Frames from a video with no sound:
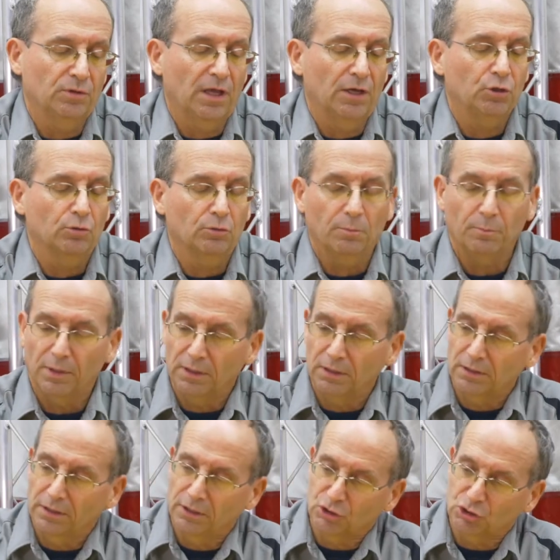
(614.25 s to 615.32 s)
that your
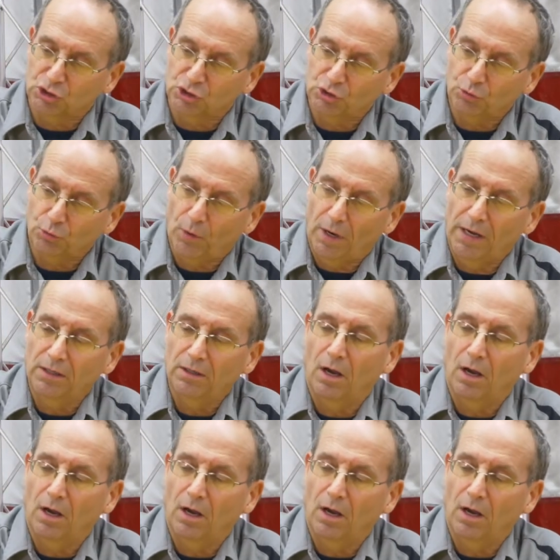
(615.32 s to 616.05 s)
bit is straight